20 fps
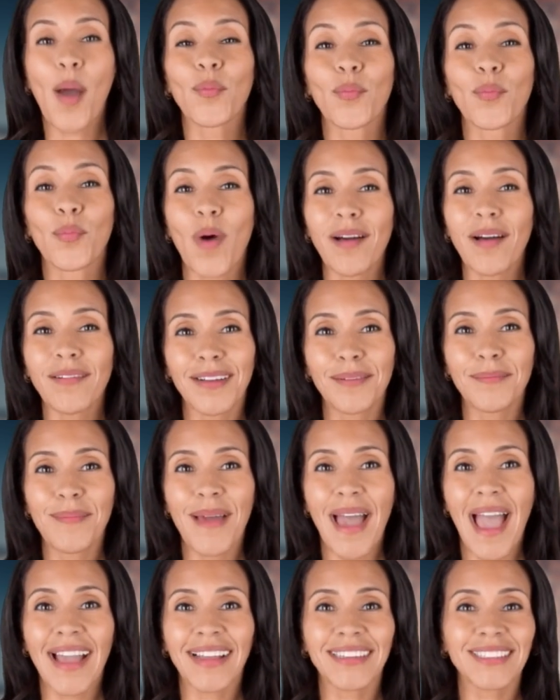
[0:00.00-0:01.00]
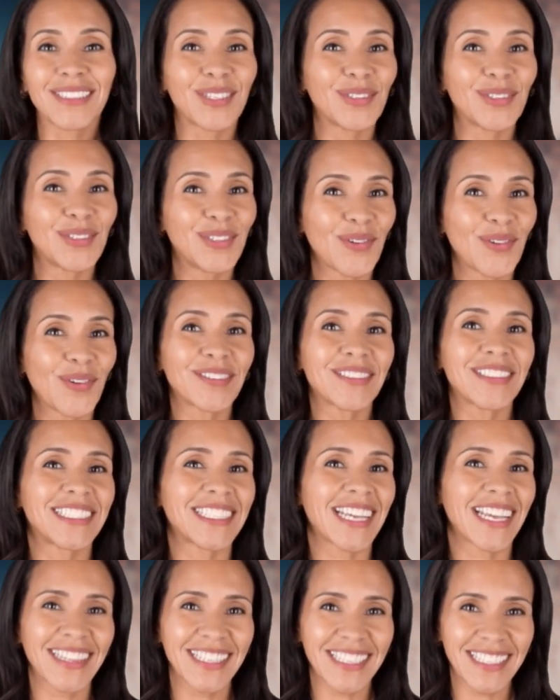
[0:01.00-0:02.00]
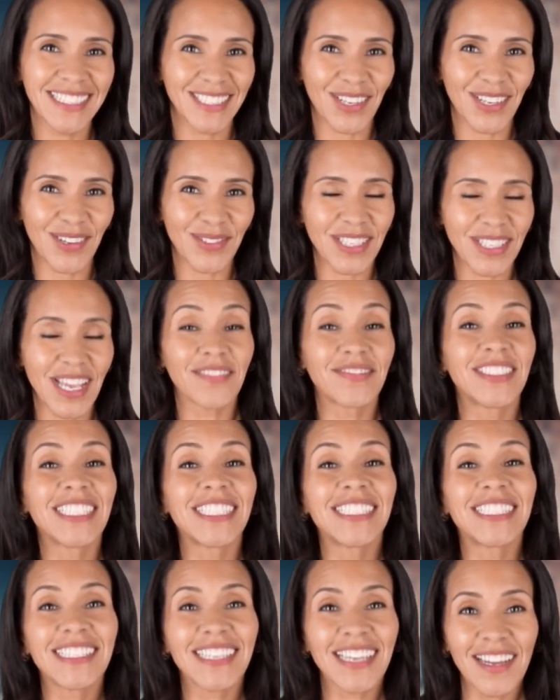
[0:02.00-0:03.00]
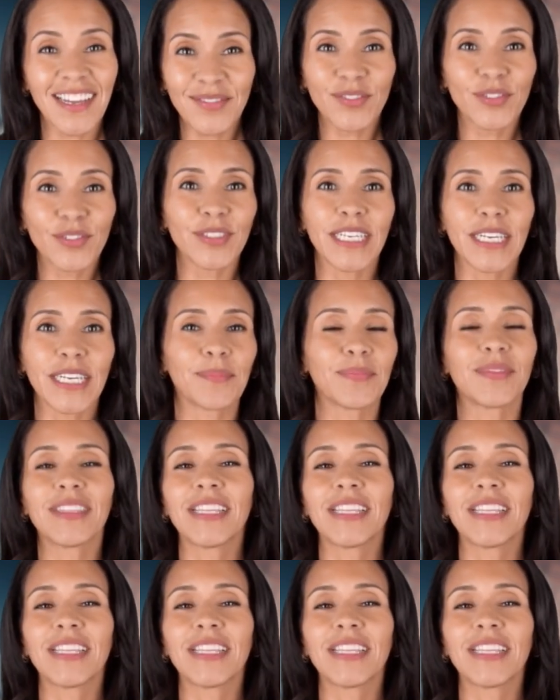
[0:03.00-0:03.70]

Welcome back to your daily dose of discovery.